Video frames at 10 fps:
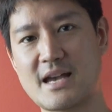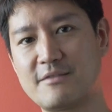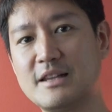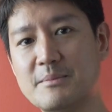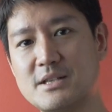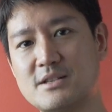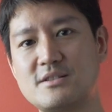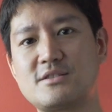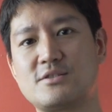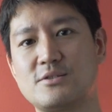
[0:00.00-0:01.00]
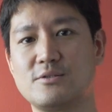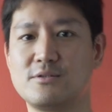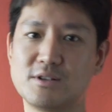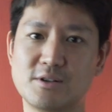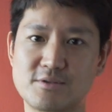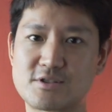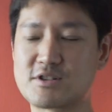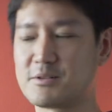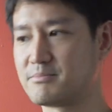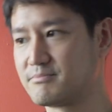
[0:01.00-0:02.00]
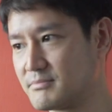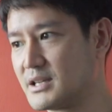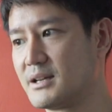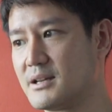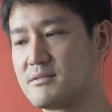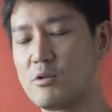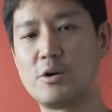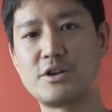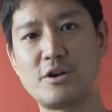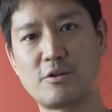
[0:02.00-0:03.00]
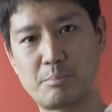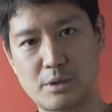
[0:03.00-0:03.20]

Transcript: have limiters to, stop audio